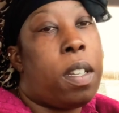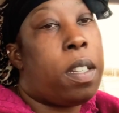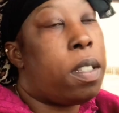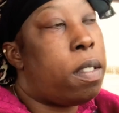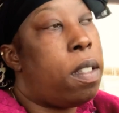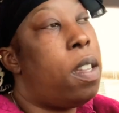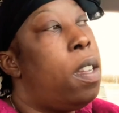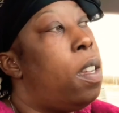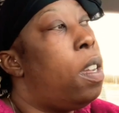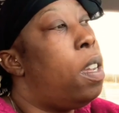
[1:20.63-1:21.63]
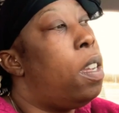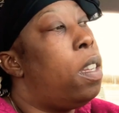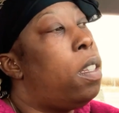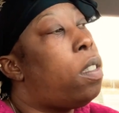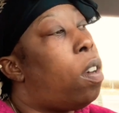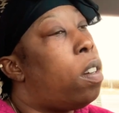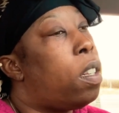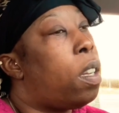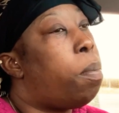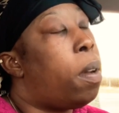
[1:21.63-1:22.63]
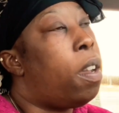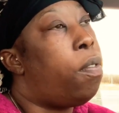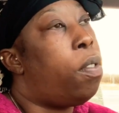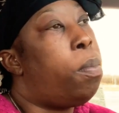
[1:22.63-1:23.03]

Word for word: like, it started to get painful.